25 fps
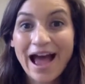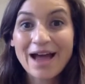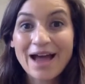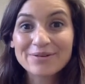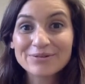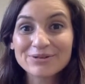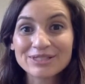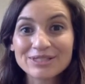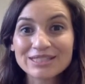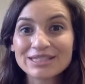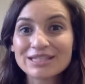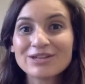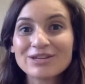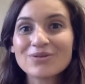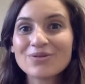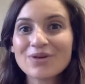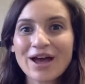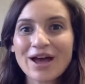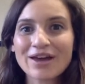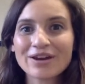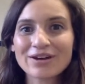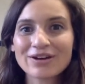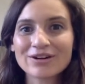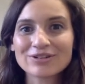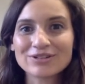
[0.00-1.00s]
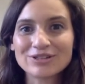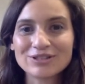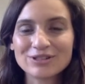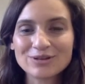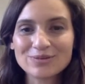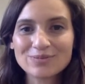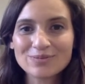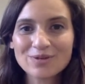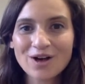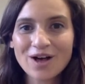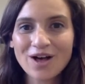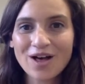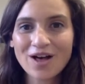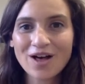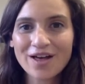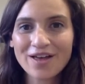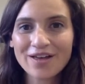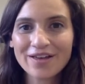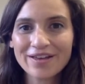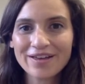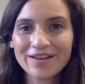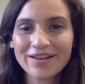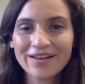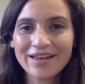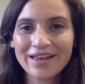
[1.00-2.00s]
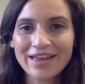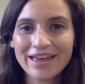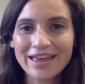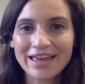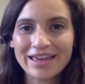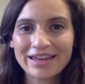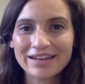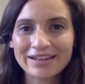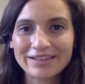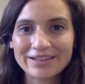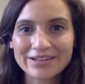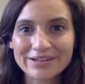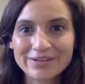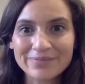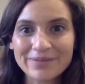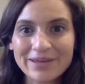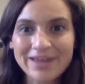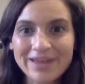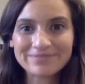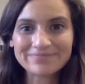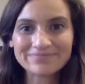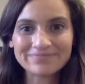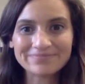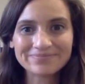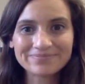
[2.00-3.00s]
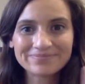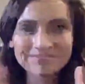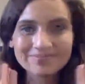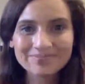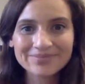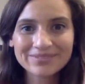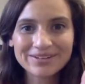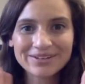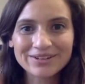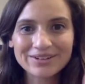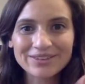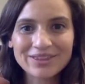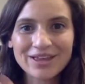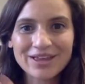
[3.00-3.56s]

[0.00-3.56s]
I will see you at our Zoom call in a little bit. Good